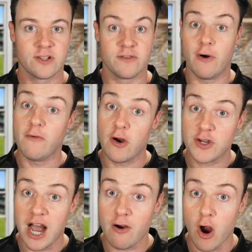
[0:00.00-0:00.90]
Volvo
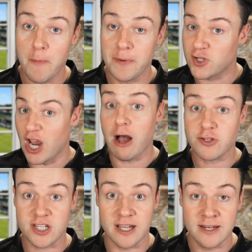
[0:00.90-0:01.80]
Car Open,
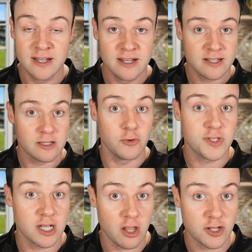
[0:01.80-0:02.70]
Charleston, it's losing a
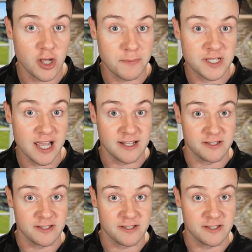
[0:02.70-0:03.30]
lot of top seeds.